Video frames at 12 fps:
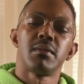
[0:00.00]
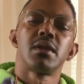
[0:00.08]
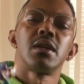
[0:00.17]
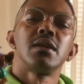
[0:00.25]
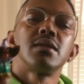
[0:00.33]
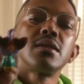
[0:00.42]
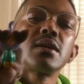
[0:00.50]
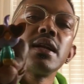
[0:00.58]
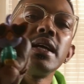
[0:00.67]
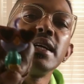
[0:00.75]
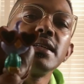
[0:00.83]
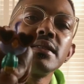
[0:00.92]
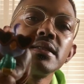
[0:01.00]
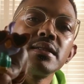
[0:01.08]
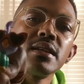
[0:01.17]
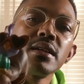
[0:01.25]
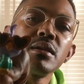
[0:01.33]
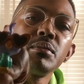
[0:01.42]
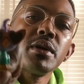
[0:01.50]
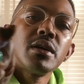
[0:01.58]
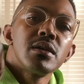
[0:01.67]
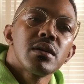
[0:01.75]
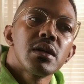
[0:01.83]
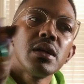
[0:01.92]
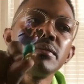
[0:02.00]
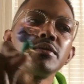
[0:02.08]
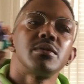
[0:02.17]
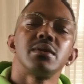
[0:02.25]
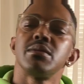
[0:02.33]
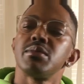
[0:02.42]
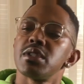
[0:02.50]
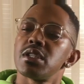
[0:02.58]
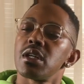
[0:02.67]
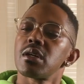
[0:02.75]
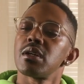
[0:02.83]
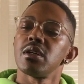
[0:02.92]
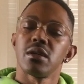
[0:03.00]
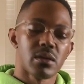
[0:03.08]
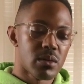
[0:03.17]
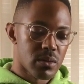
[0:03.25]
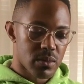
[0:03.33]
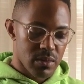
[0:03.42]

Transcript: That's the glasses that the bird comes with, which are cute.